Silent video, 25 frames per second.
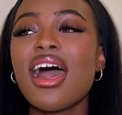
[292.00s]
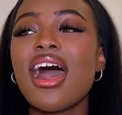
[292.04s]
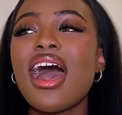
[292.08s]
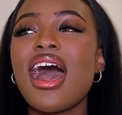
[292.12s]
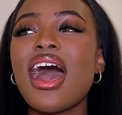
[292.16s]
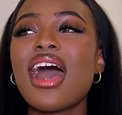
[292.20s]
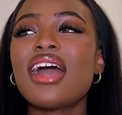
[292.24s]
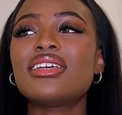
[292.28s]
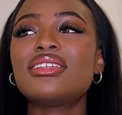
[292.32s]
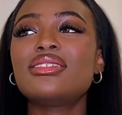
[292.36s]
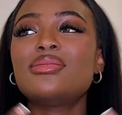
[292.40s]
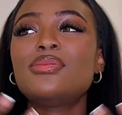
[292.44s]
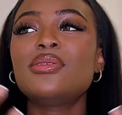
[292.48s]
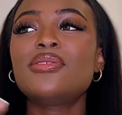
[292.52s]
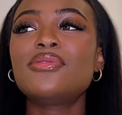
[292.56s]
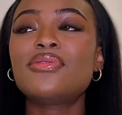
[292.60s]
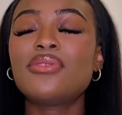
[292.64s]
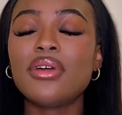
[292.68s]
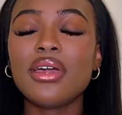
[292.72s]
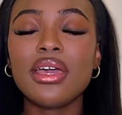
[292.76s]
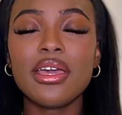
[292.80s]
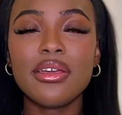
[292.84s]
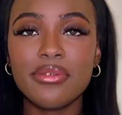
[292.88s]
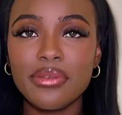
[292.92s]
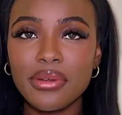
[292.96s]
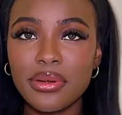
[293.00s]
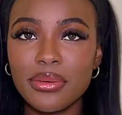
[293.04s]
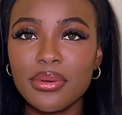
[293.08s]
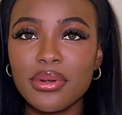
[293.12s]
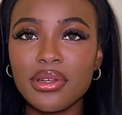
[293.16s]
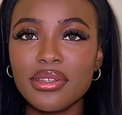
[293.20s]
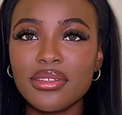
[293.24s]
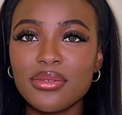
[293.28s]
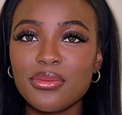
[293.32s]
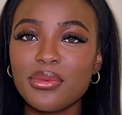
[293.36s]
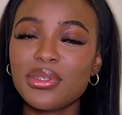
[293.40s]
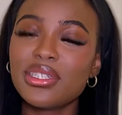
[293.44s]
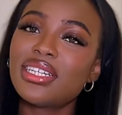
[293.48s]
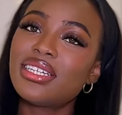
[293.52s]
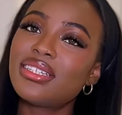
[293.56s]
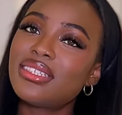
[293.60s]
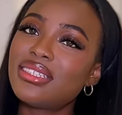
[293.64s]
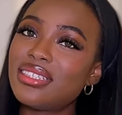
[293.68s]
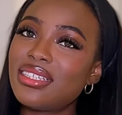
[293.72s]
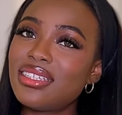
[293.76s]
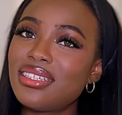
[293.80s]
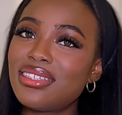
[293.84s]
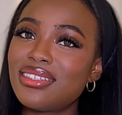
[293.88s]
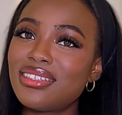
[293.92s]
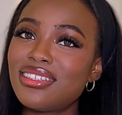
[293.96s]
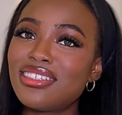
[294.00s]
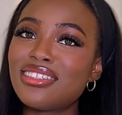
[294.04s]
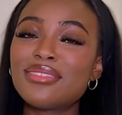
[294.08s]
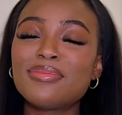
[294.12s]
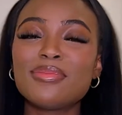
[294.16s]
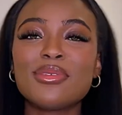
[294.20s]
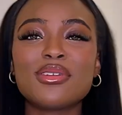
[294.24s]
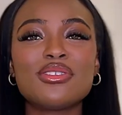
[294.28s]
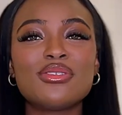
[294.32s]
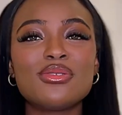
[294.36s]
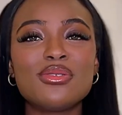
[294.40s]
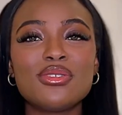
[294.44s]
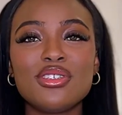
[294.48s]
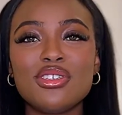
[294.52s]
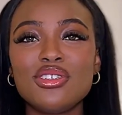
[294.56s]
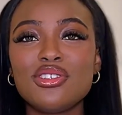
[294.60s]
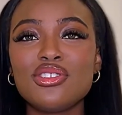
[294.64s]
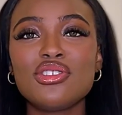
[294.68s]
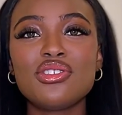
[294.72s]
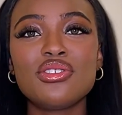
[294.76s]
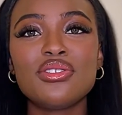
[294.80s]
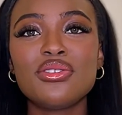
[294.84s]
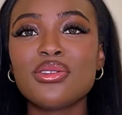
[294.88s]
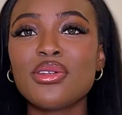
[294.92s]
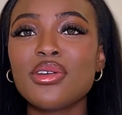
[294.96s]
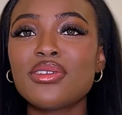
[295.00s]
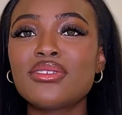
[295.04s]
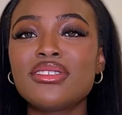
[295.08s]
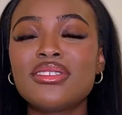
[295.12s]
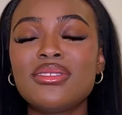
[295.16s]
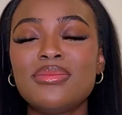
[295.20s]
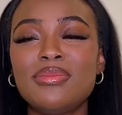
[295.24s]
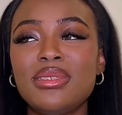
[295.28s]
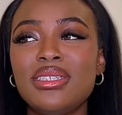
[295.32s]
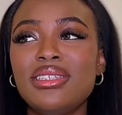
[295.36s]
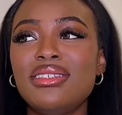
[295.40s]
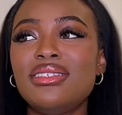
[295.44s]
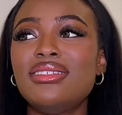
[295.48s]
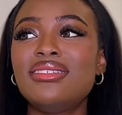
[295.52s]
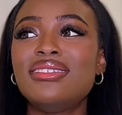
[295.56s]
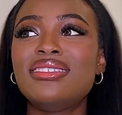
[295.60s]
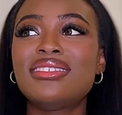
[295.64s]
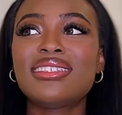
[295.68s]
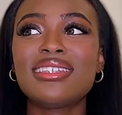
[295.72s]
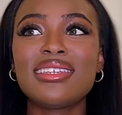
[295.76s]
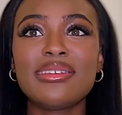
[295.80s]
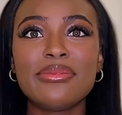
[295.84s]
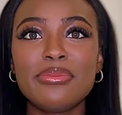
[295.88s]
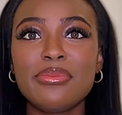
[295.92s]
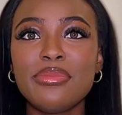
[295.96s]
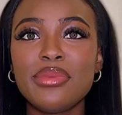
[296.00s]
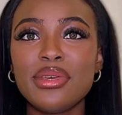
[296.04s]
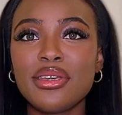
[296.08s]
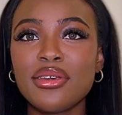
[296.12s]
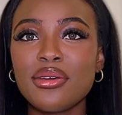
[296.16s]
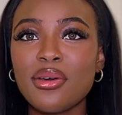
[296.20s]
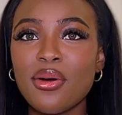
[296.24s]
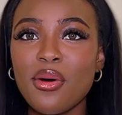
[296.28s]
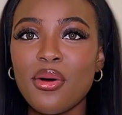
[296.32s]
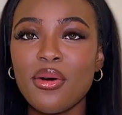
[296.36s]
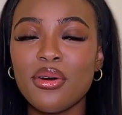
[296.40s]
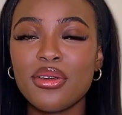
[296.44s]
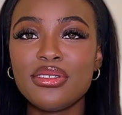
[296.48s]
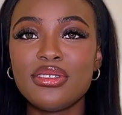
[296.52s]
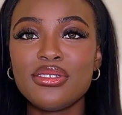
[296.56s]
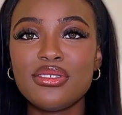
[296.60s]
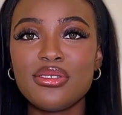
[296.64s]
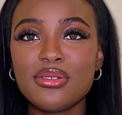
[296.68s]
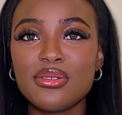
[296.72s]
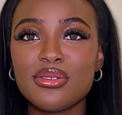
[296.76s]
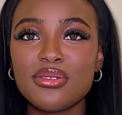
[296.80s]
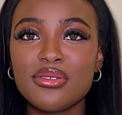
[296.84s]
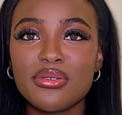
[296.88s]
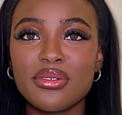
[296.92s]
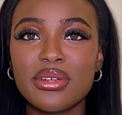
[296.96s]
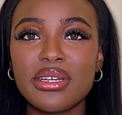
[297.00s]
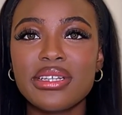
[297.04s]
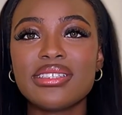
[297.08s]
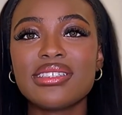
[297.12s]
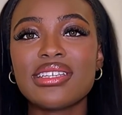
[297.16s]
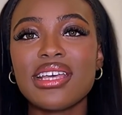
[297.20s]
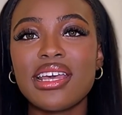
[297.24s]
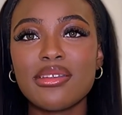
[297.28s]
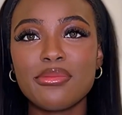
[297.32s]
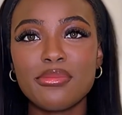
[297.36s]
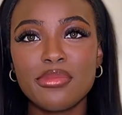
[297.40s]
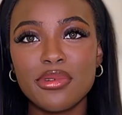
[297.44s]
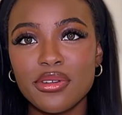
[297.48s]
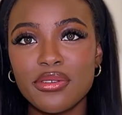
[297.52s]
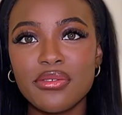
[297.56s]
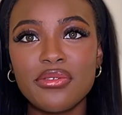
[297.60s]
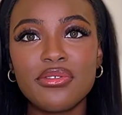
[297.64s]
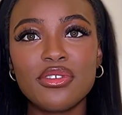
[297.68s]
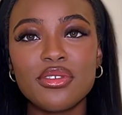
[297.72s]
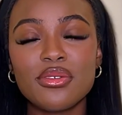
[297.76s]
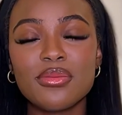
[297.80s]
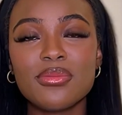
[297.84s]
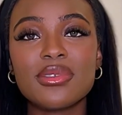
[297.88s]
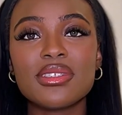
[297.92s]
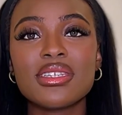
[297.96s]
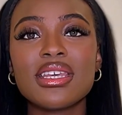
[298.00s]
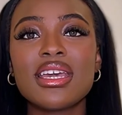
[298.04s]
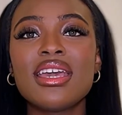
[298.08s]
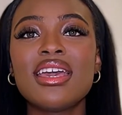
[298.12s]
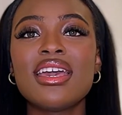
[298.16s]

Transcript: I speak for everyone when I say this, but you should not be skimping on deodorant and perfumes.